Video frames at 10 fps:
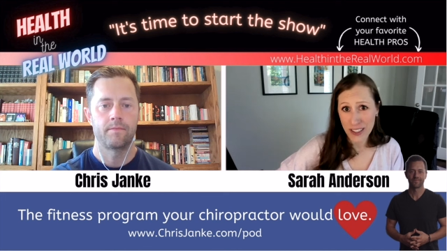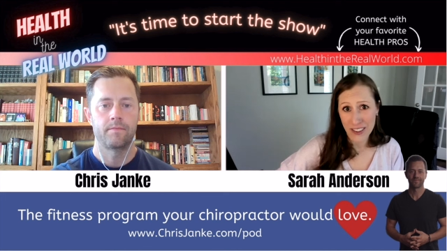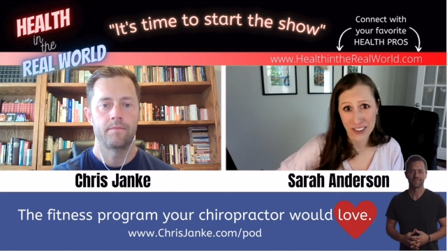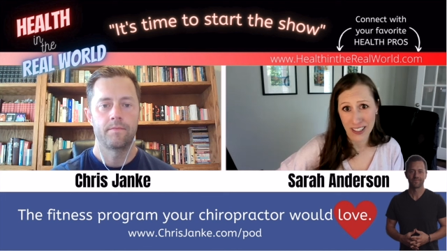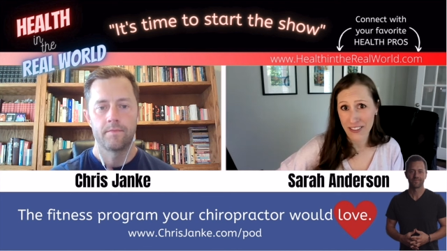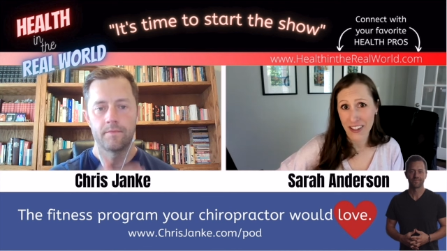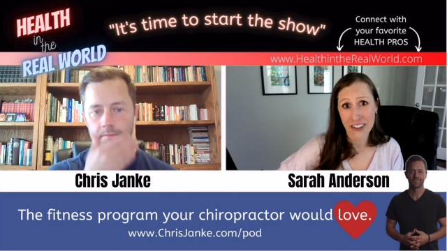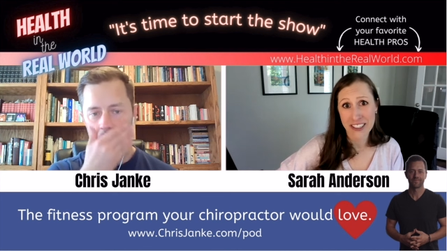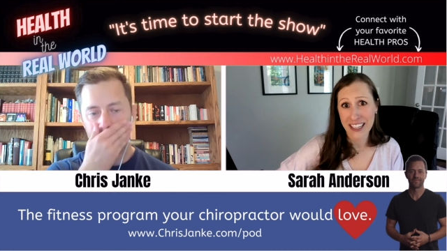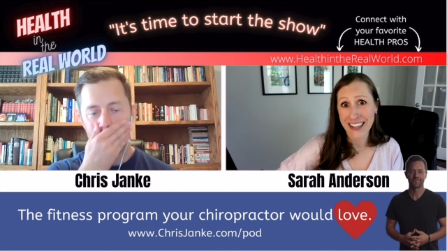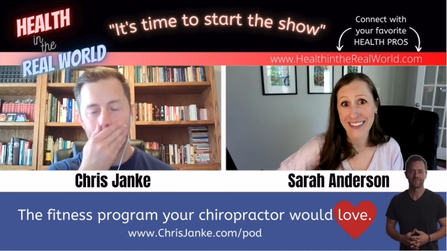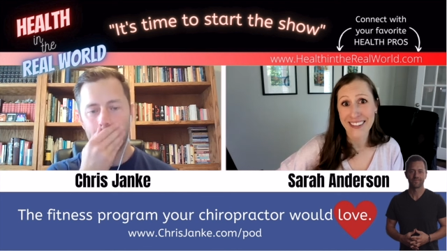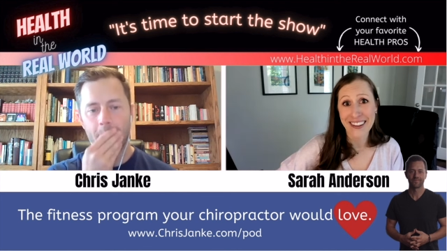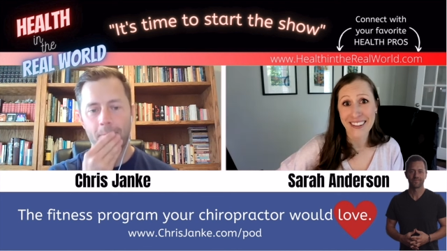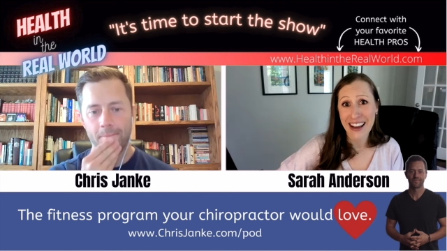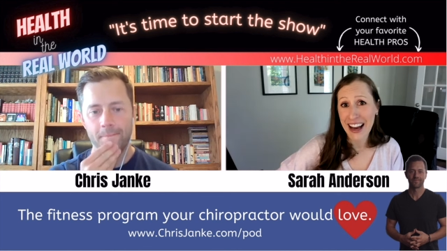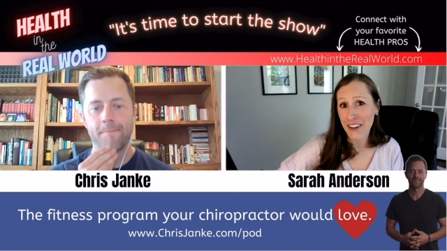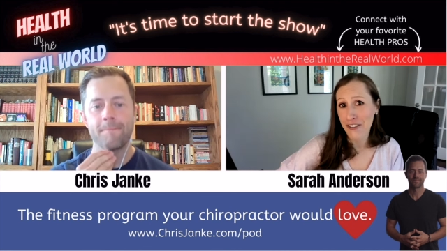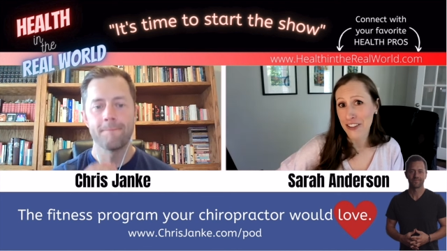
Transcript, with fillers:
Speaker 1: in their life every day. They laugh.